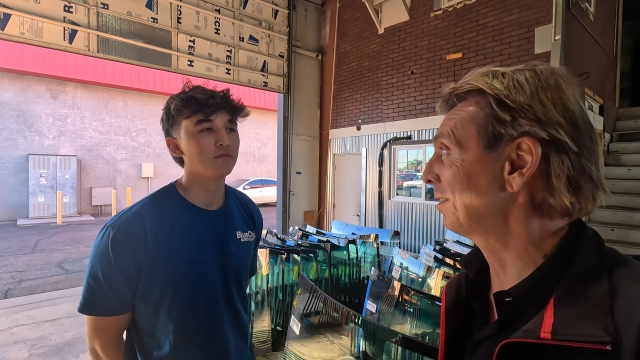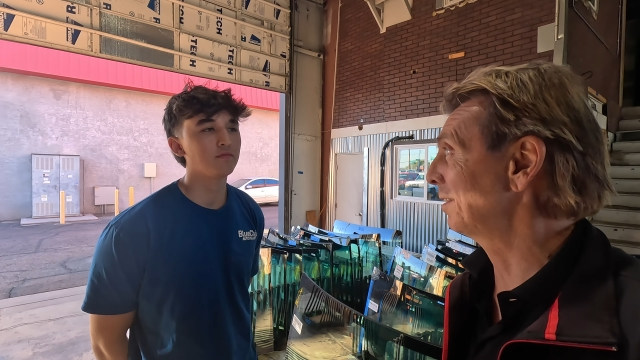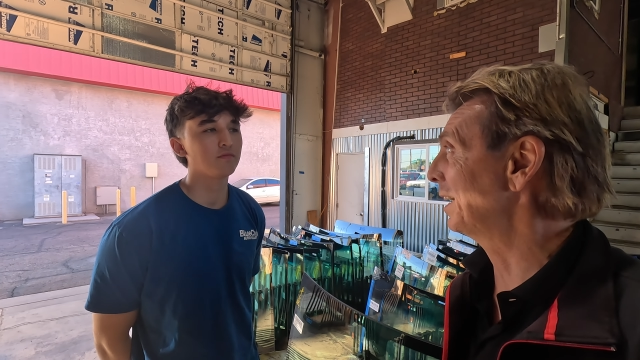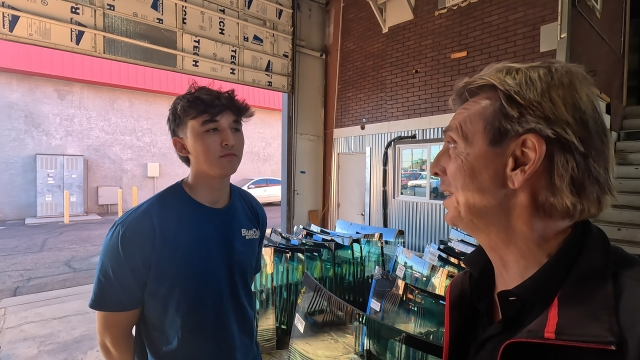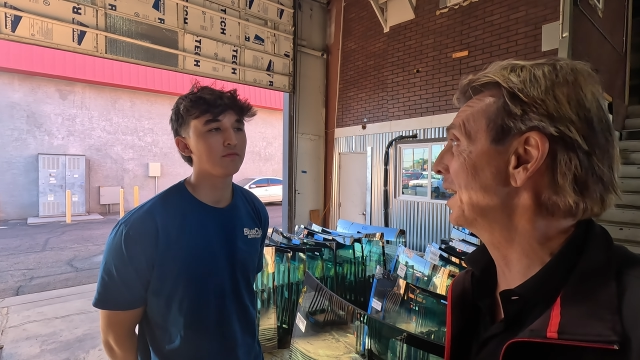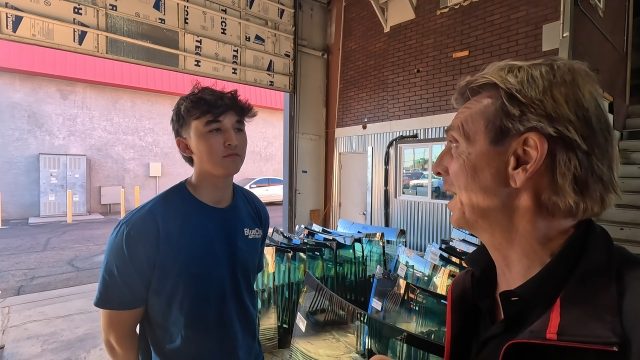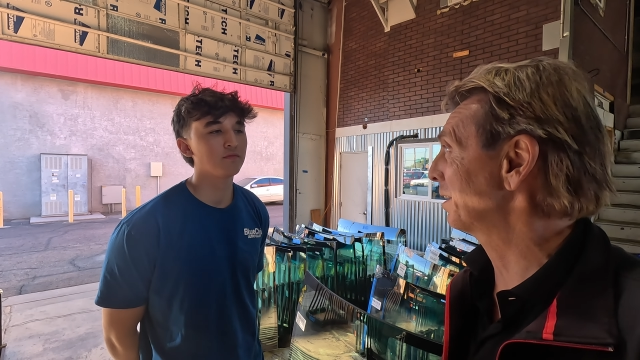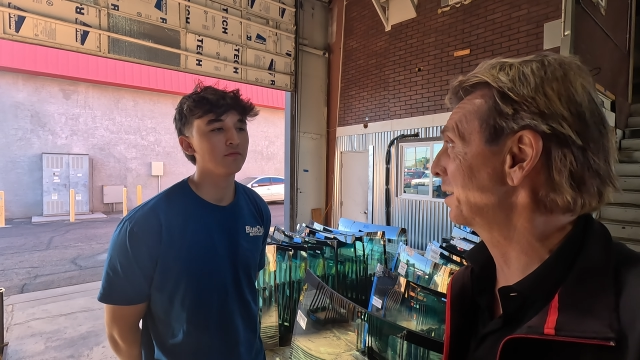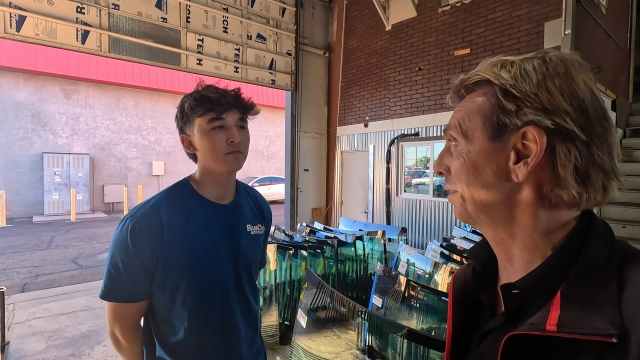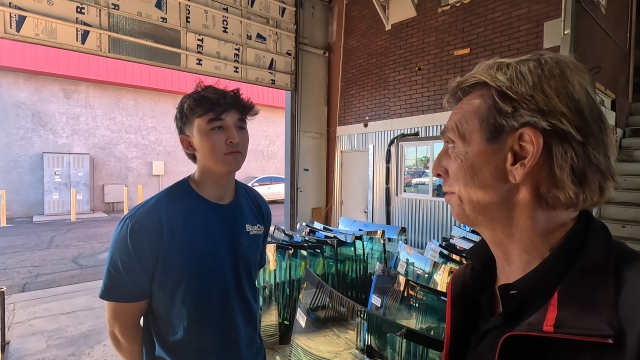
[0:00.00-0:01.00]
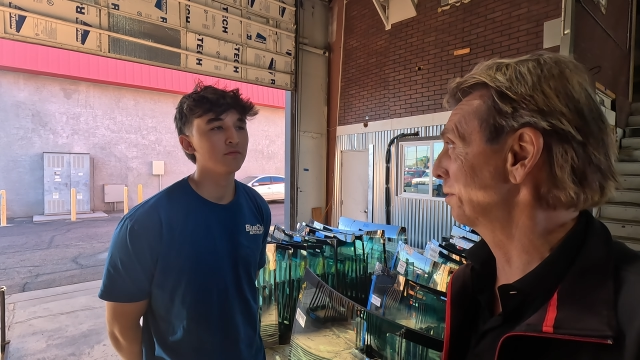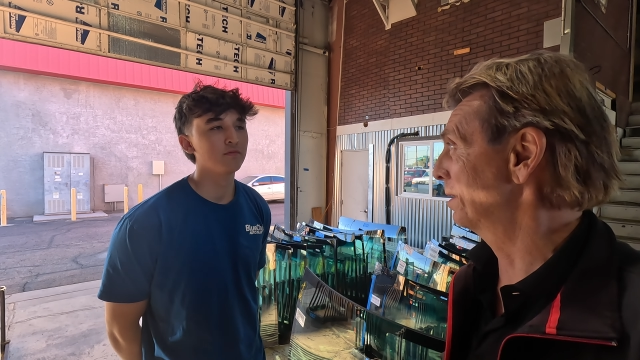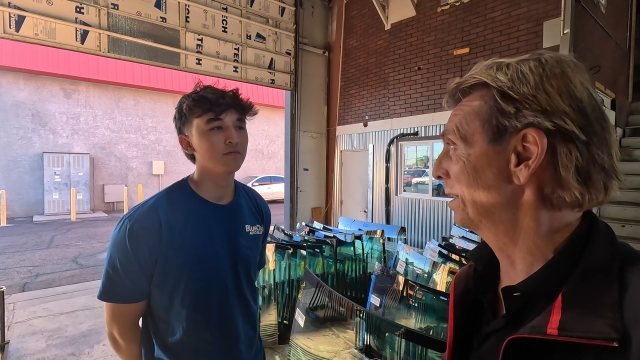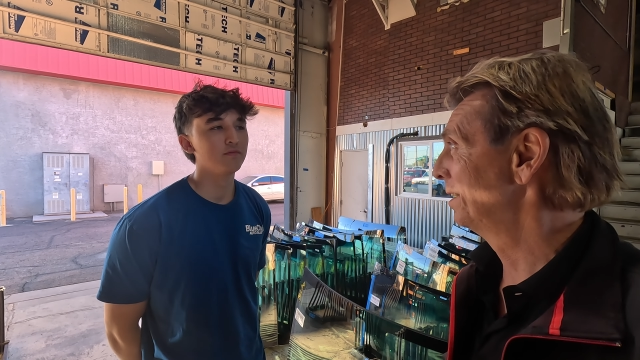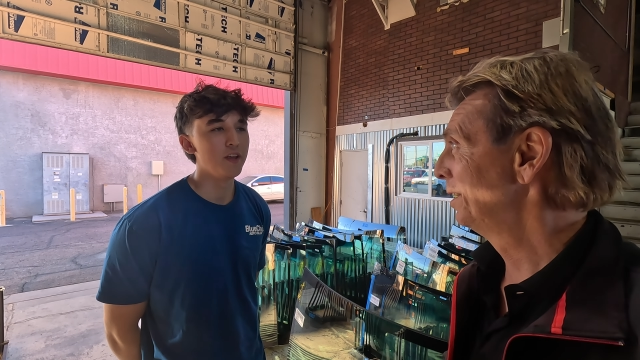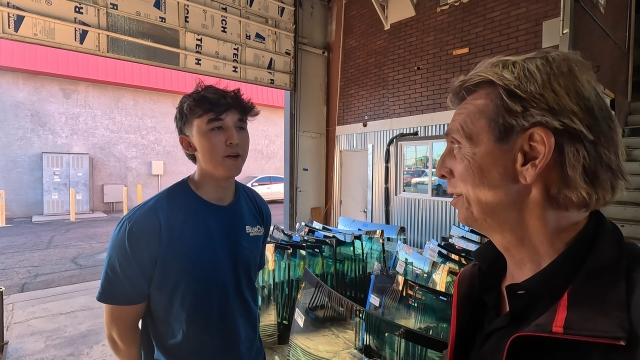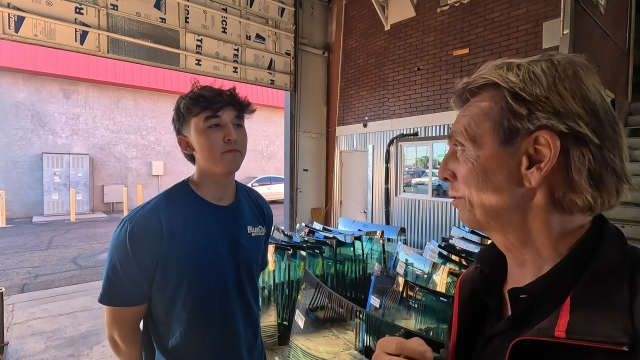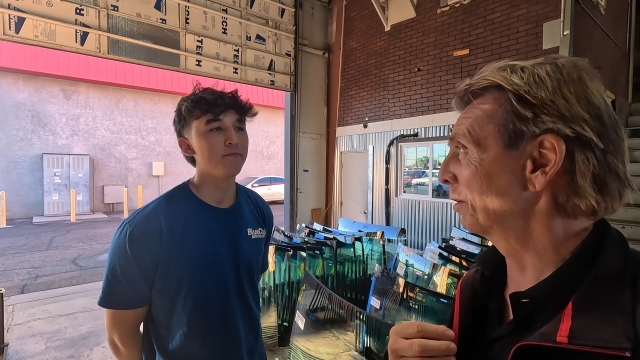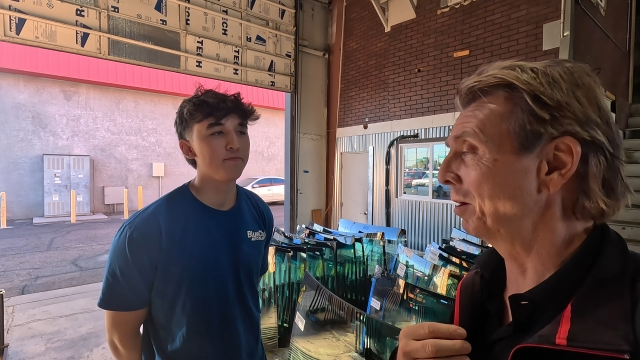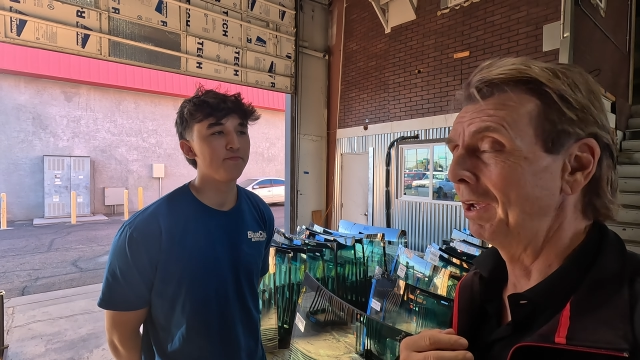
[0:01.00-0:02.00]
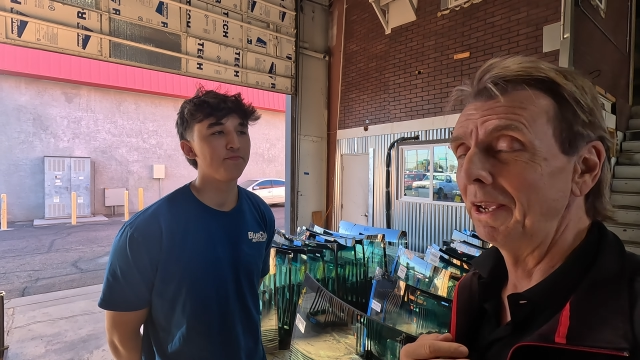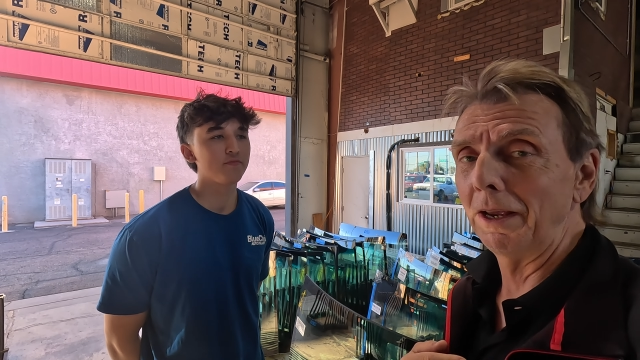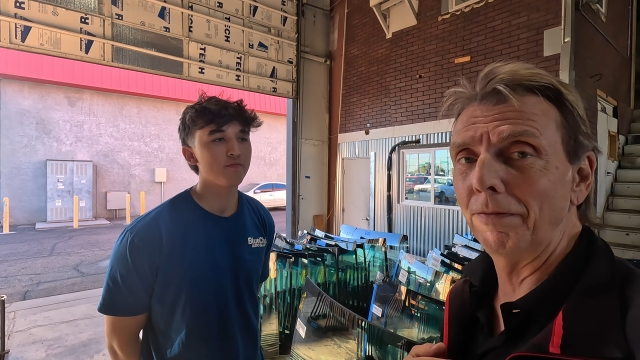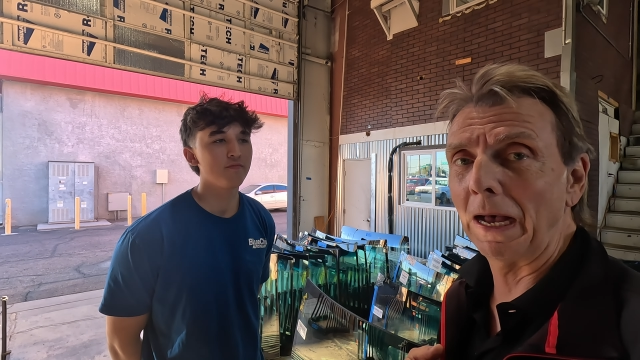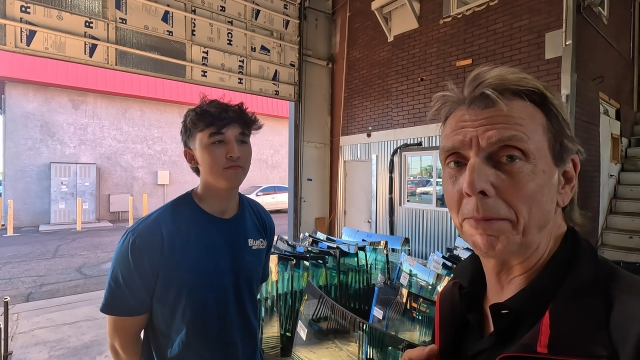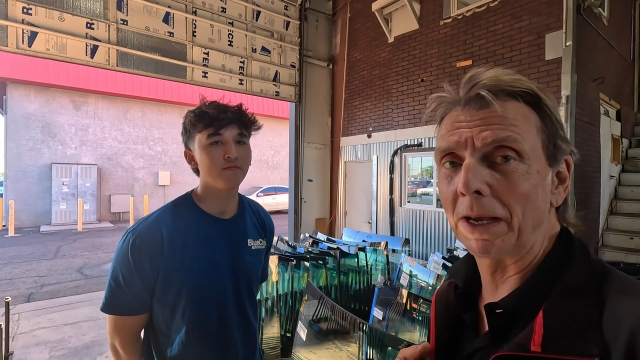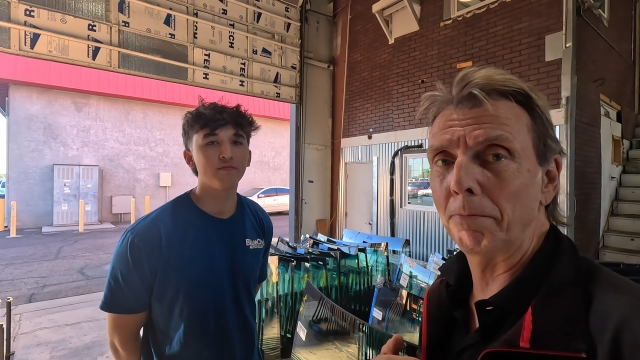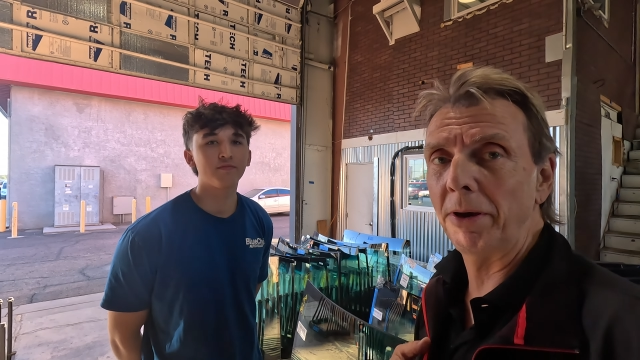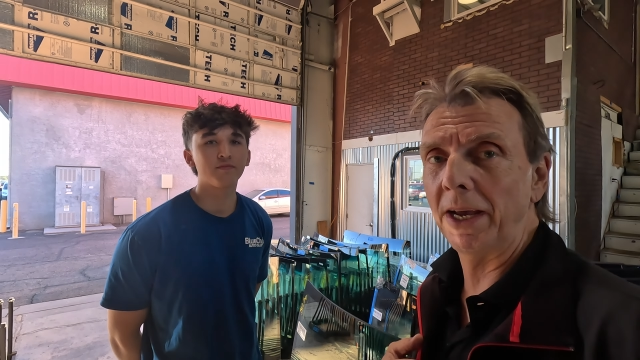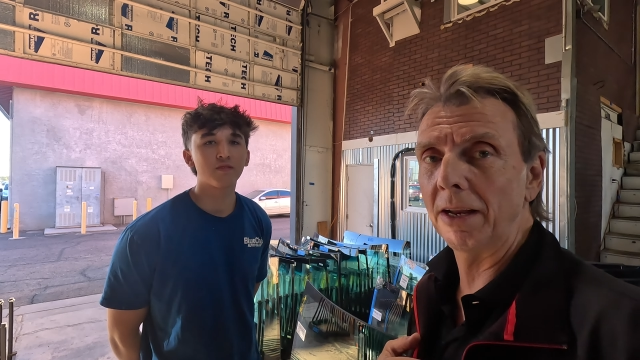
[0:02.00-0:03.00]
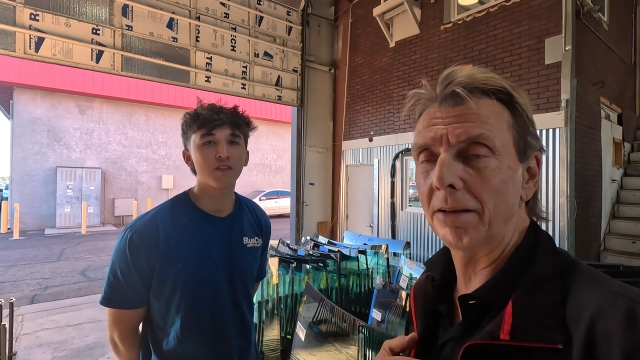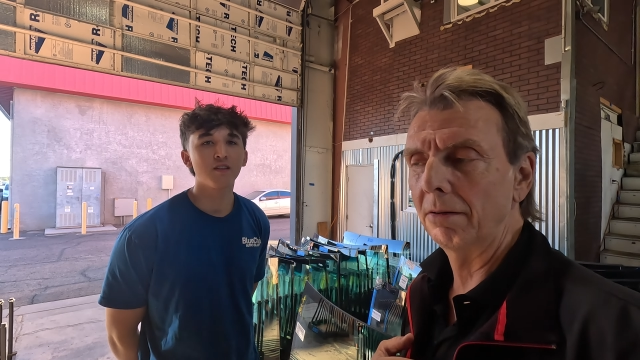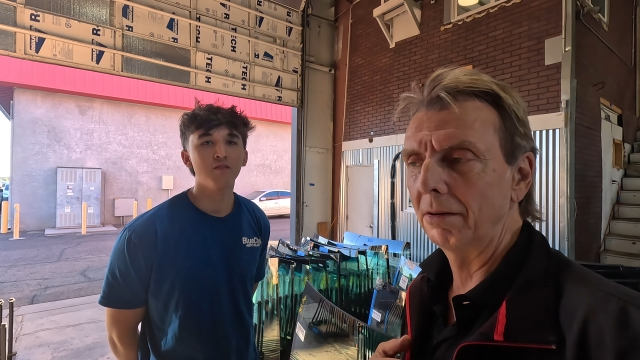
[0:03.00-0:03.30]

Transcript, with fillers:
Speaker 1: as any other customer. Yeah. So if I'm get paid